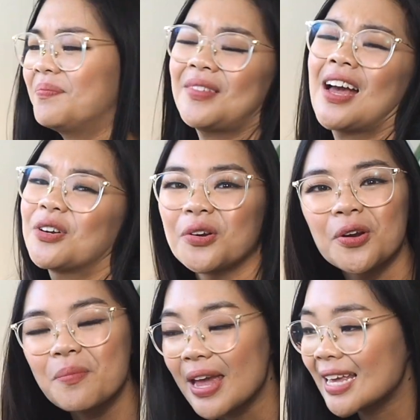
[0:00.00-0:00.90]
I don't
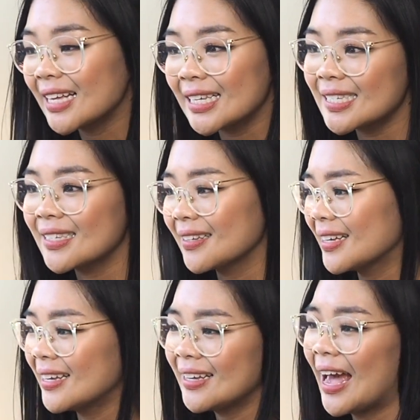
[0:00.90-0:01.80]
know, making this
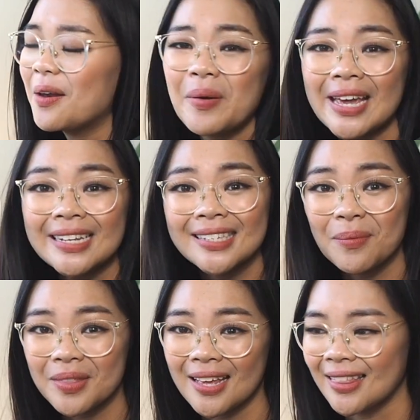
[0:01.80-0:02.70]
GAT piece
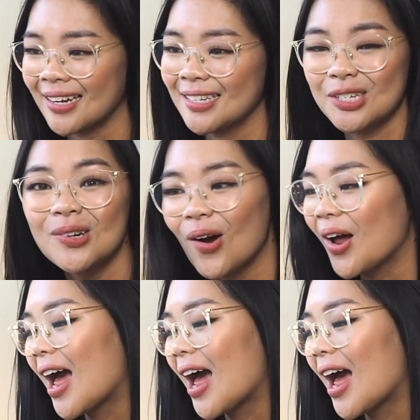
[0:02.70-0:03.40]
something that it's not.